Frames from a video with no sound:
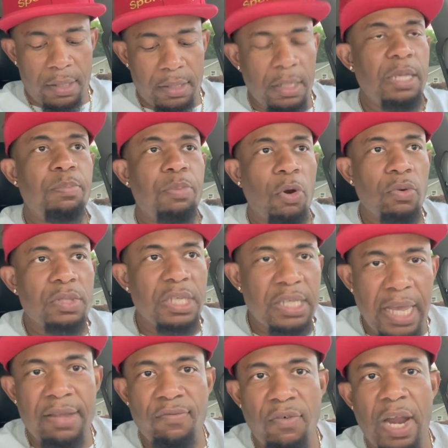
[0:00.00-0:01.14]
he broke the
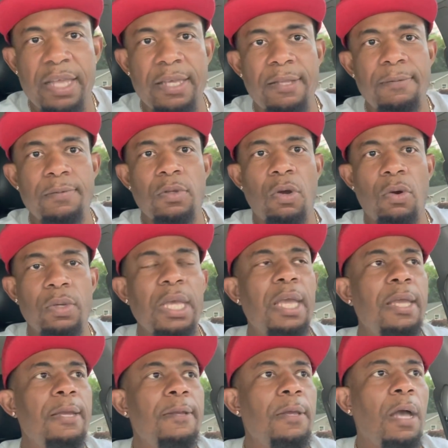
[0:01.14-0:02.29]
gate record,
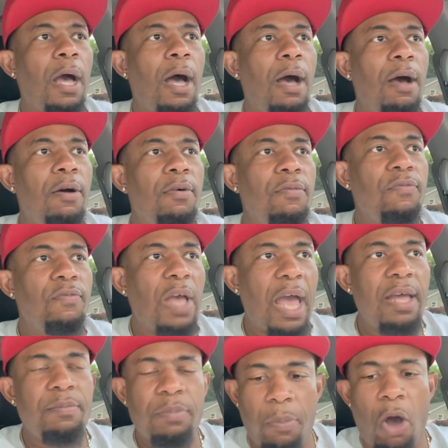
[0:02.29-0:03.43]
okay,
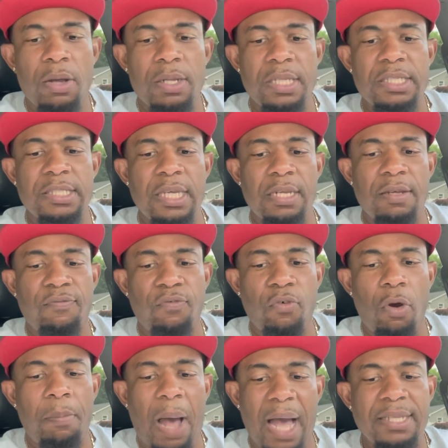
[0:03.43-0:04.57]
at Barclays Center for
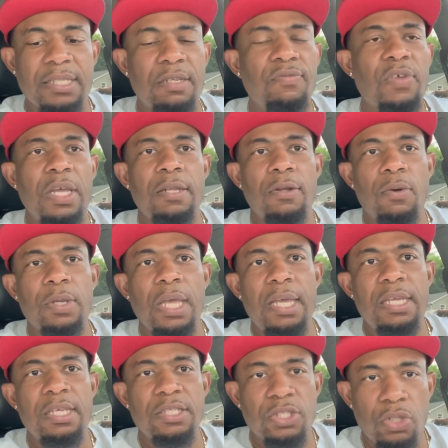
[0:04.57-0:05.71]
a boxing event, okay?
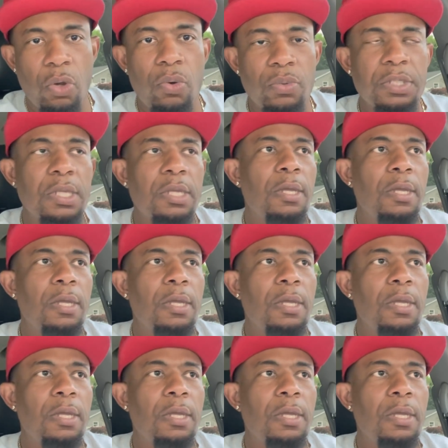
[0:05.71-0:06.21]
He sold